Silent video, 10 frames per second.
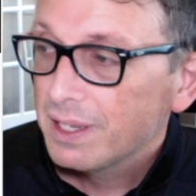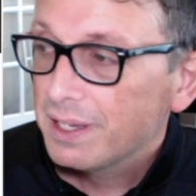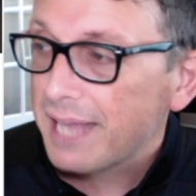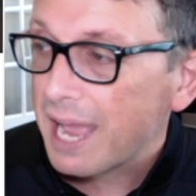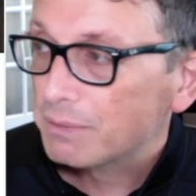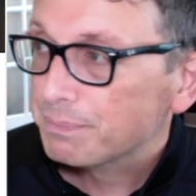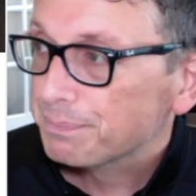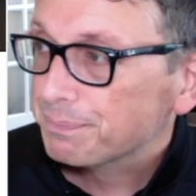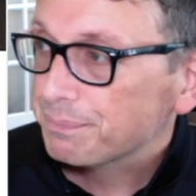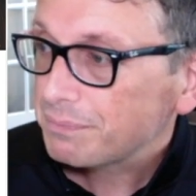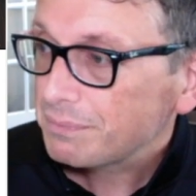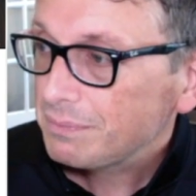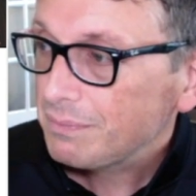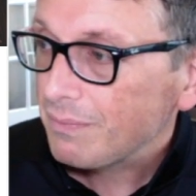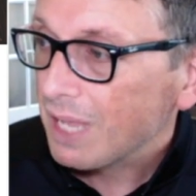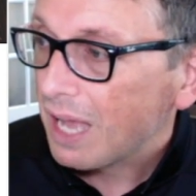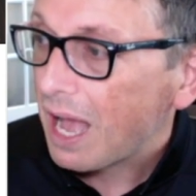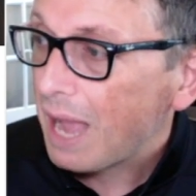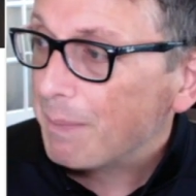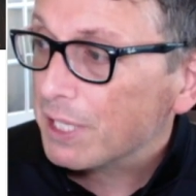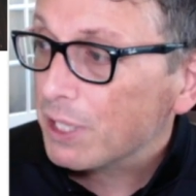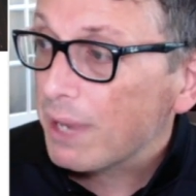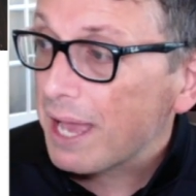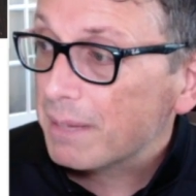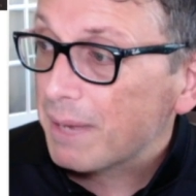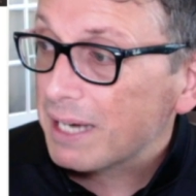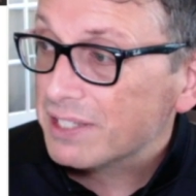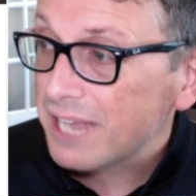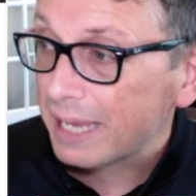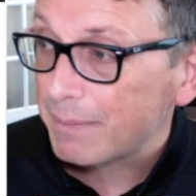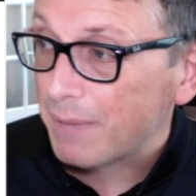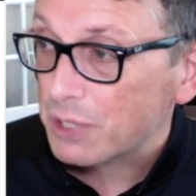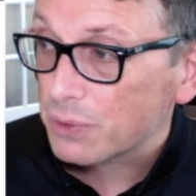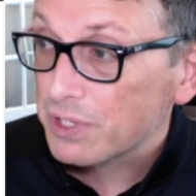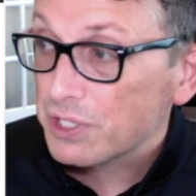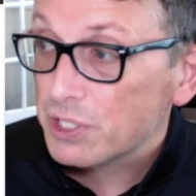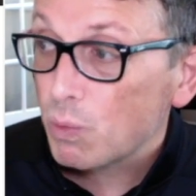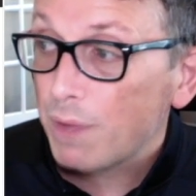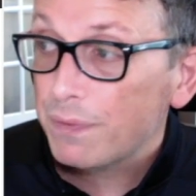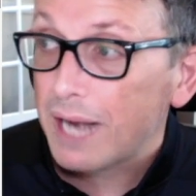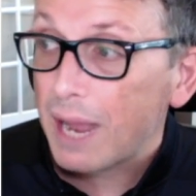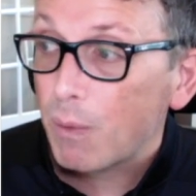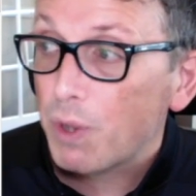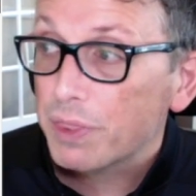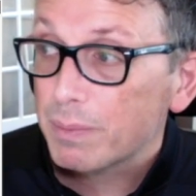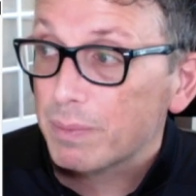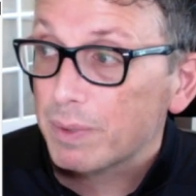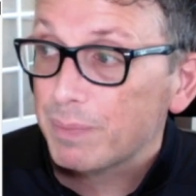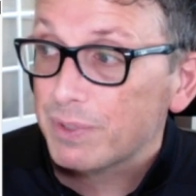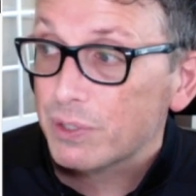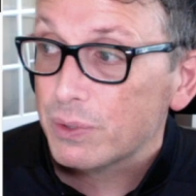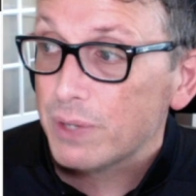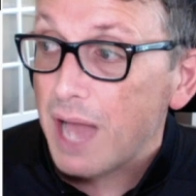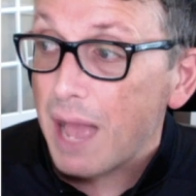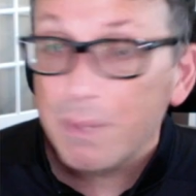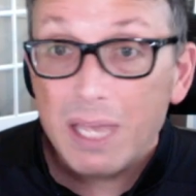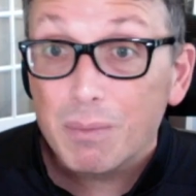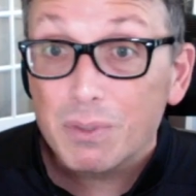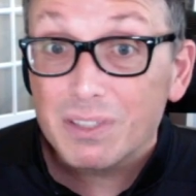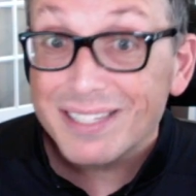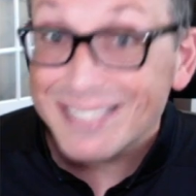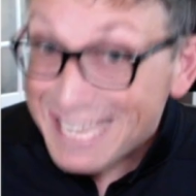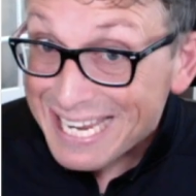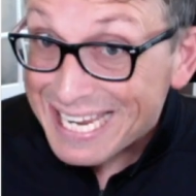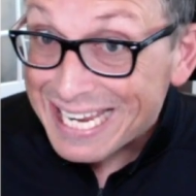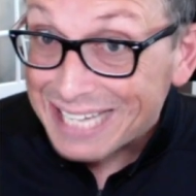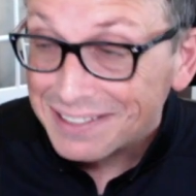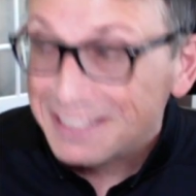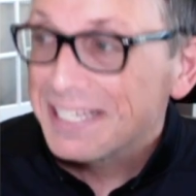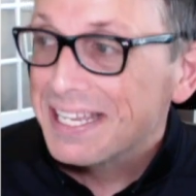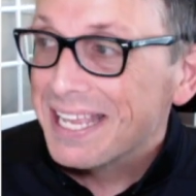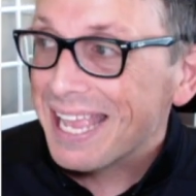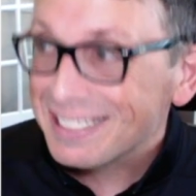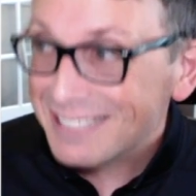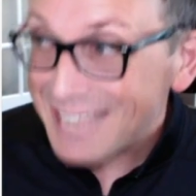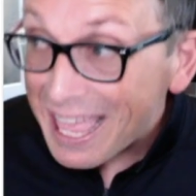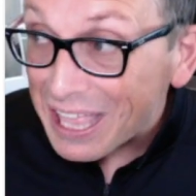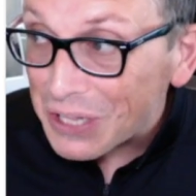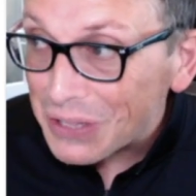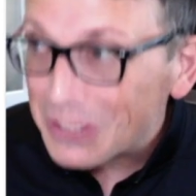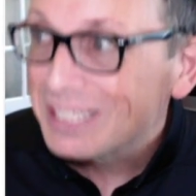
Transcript: Now, I'm going to go down to my second module. This is the one that I want them to not be able to see until